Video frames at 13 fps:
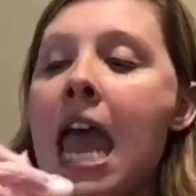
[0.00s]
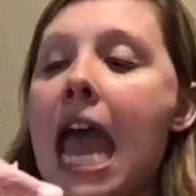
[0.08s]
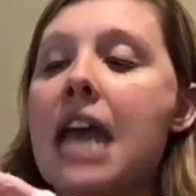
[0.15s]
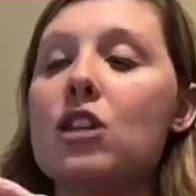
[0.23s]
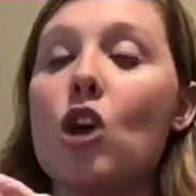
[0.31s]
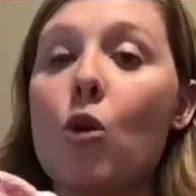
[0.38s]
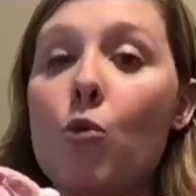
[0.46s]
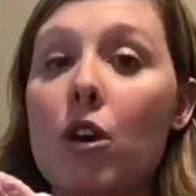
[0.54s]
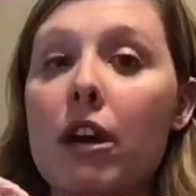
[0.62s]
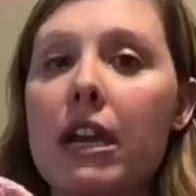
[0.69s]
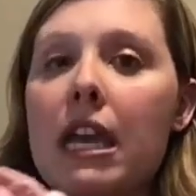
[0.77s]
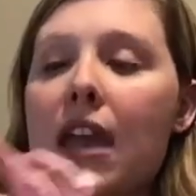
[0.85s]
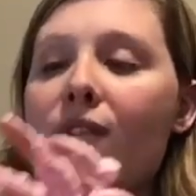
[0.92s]
And don't
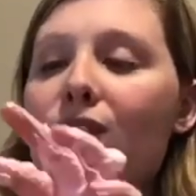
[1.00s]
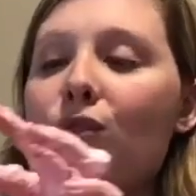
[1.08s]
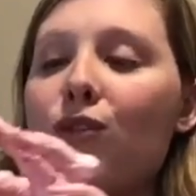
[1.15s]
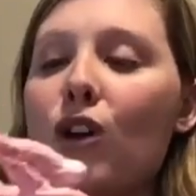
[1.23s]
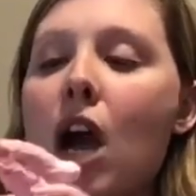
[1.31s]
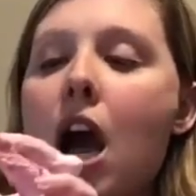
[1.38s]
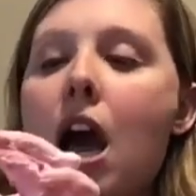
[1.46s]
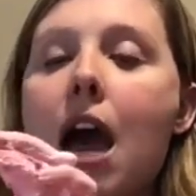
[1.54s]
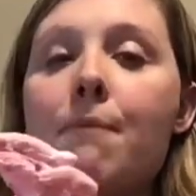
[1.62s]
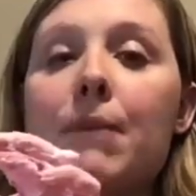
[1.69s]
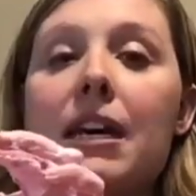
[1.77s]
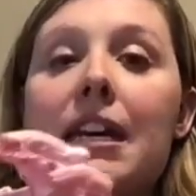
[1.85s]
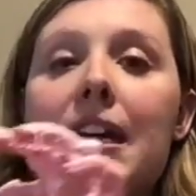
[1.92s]
worry if you forgot,
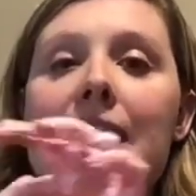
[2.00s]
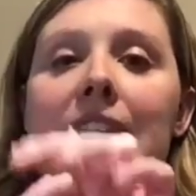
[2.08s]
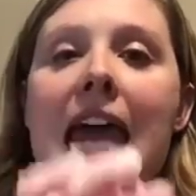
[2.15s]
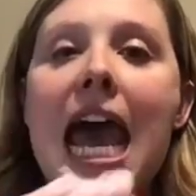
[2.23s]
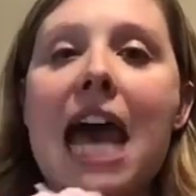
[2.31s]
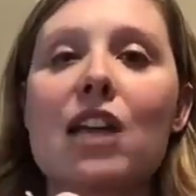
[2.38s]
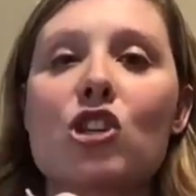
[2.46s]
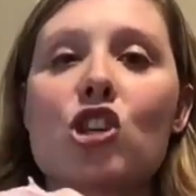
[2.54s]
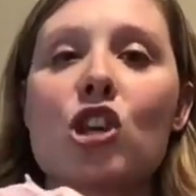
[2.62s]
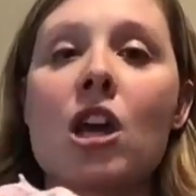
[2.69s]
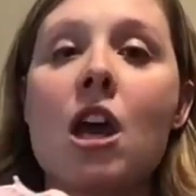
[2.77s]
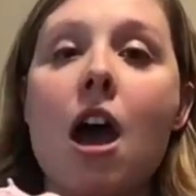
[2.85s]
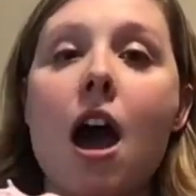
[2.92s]
I'm going to
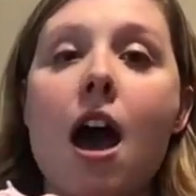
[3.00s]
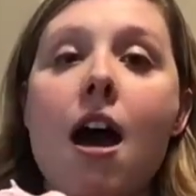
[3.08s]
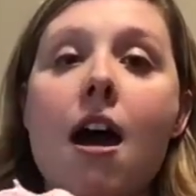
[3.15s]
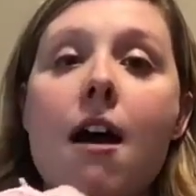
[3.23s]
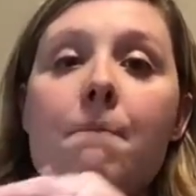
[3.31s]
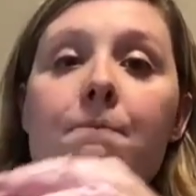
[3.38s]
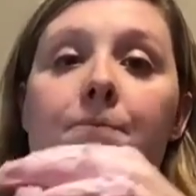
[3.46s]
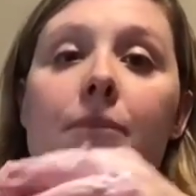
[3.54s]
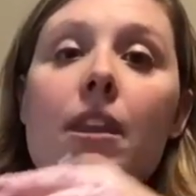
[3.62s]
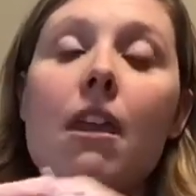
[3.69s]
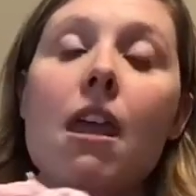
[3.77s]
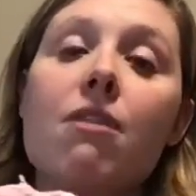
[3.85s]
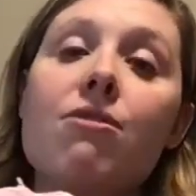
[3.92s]
attach
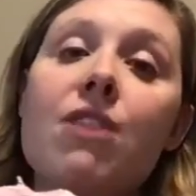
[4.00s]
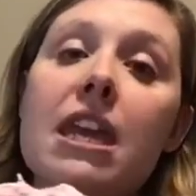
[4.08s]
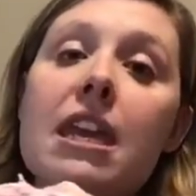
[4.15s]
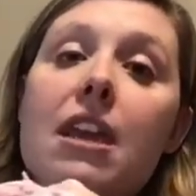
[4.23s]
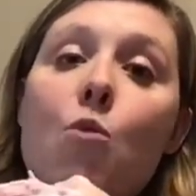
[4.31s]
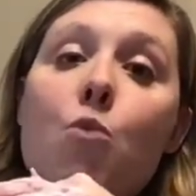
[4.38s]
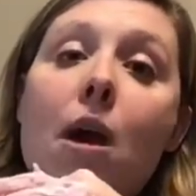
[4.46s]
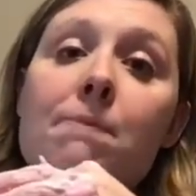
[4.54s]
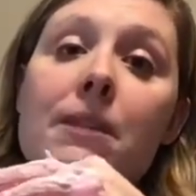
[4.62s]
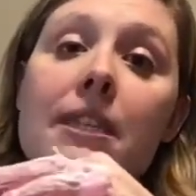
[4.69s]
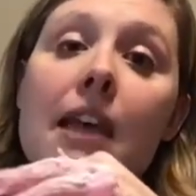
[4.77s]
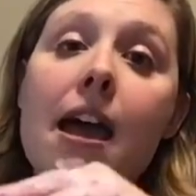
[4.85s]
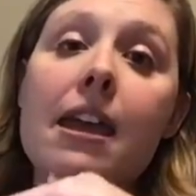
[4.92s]
the
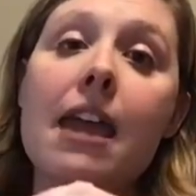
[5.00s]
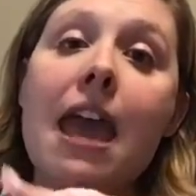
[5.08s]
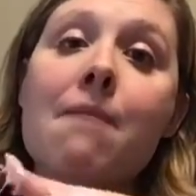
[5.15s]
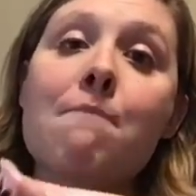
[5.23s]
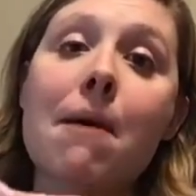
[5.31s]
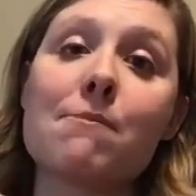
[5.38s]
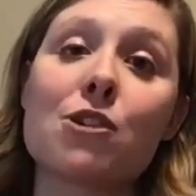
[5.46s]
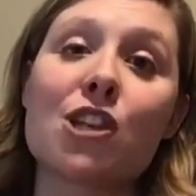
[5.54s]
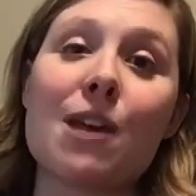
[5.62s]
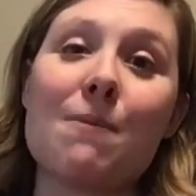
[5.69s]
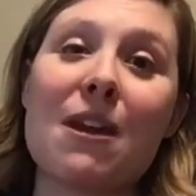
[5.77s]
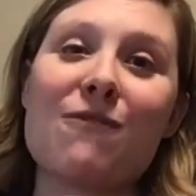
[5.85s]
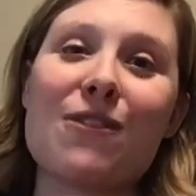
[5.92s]
website and
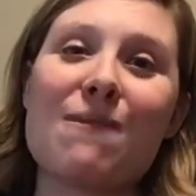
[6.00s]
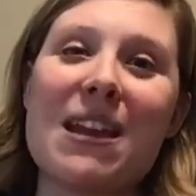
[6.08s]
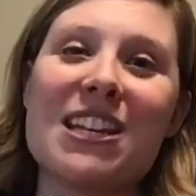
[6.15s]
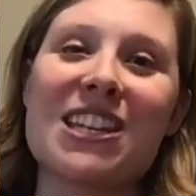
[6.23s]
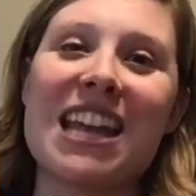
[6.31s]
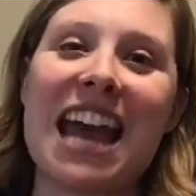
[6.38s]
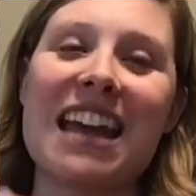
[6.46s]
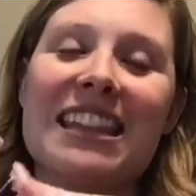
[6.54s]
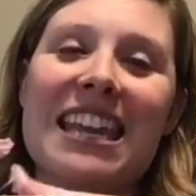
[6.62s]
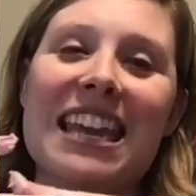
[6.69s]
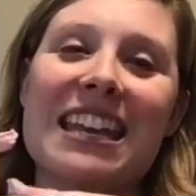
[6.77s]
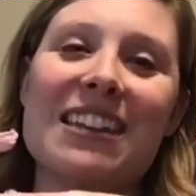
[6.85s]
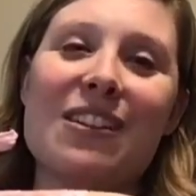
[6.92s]
membership information at
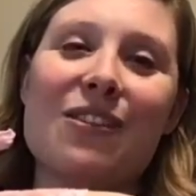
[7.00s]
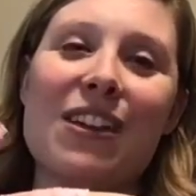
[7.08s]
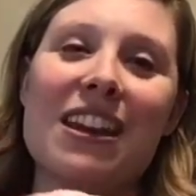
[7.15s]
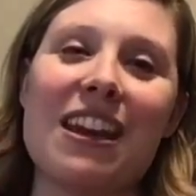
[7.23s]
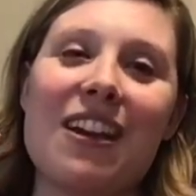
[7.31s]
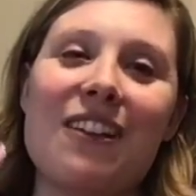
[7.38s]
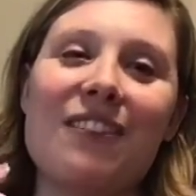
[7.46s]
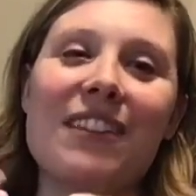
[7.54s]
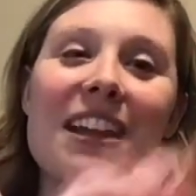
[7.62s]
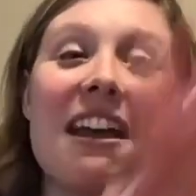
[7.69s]
the end of the video.